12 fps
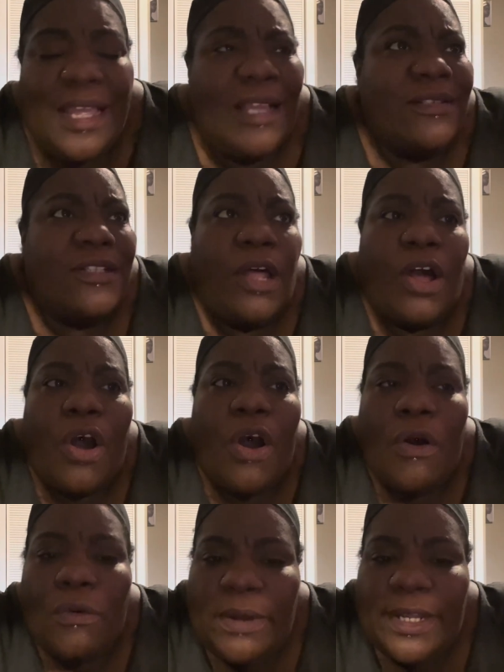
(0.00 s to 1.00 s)
It's not
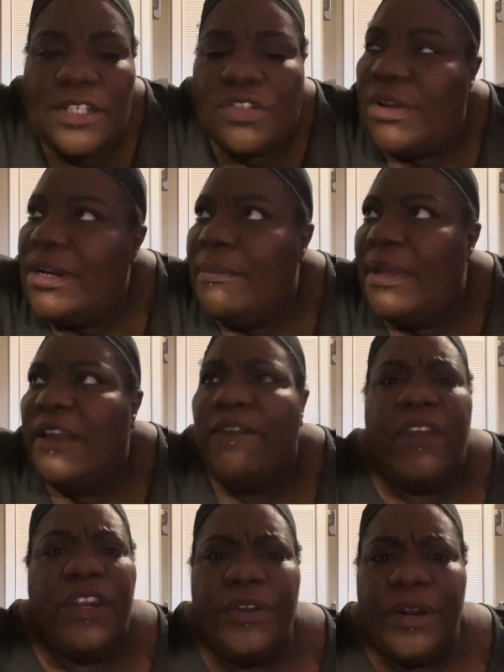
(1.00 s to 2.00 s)
always trying to make a
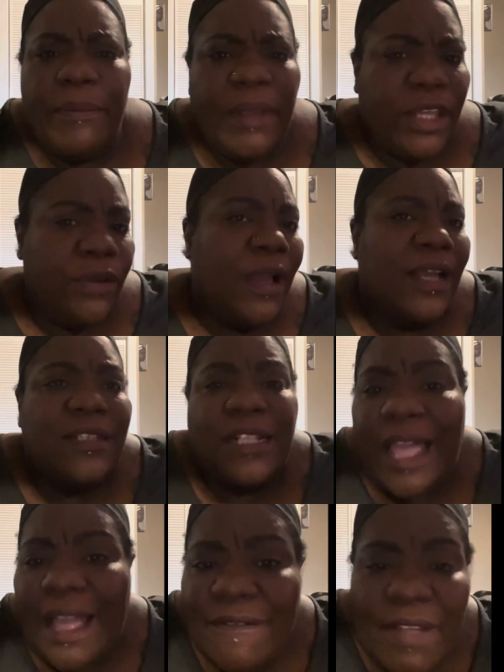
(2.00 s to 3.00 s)
video to make you guys
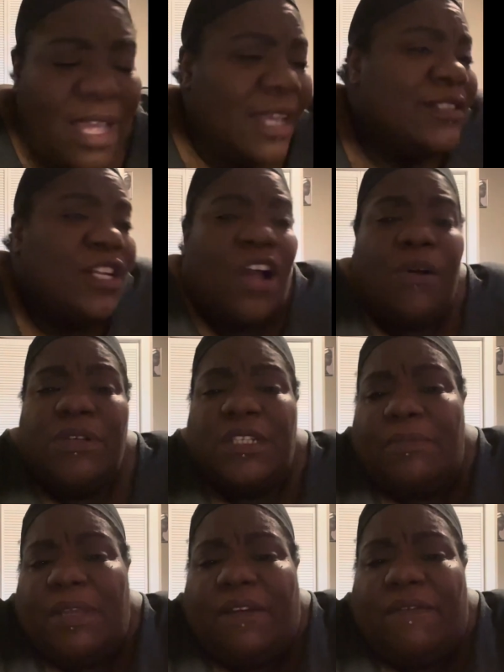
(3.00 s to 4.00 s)
laugh. It's not always
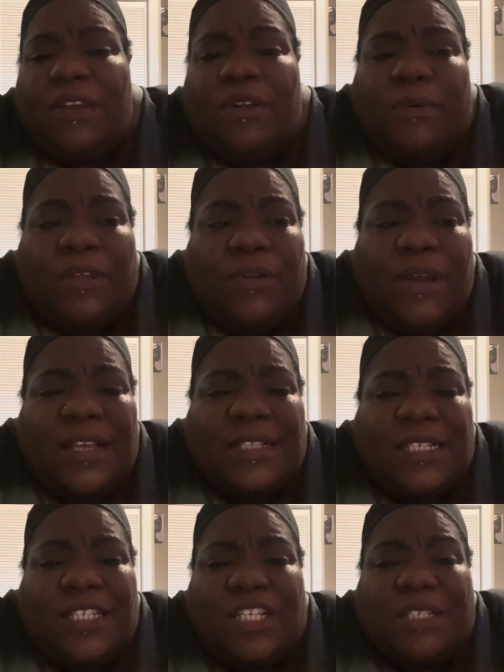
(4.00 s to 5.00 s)
to make a video where you guys
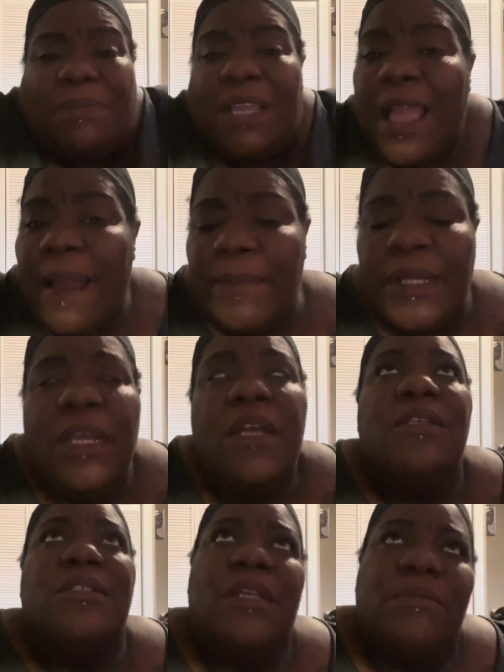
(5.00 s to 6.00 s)
to just be happy.
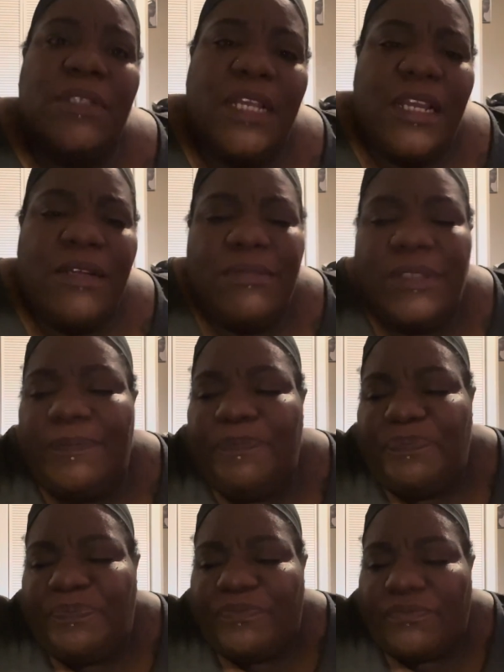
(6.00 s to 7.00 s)
Sometimes,
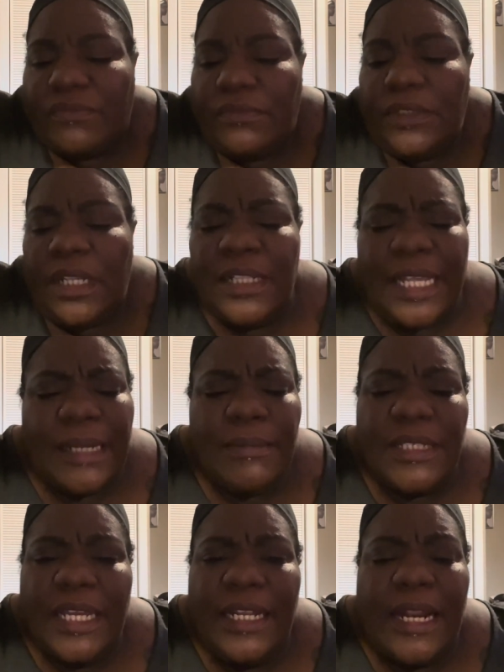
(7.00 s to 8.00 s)
like I'm
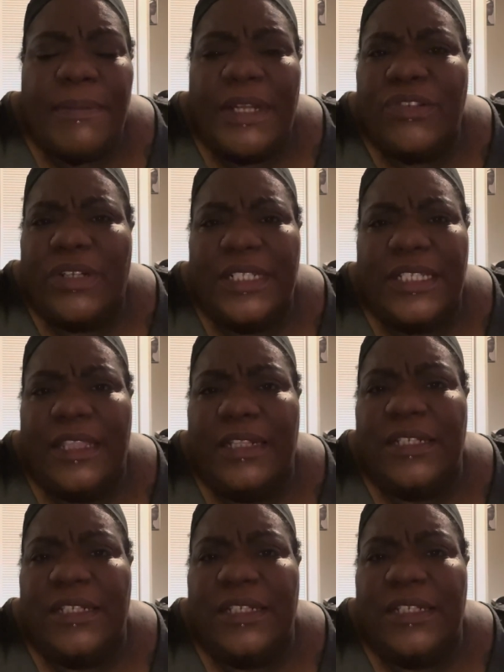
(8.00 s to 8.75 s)
saying, I'm not trying to say that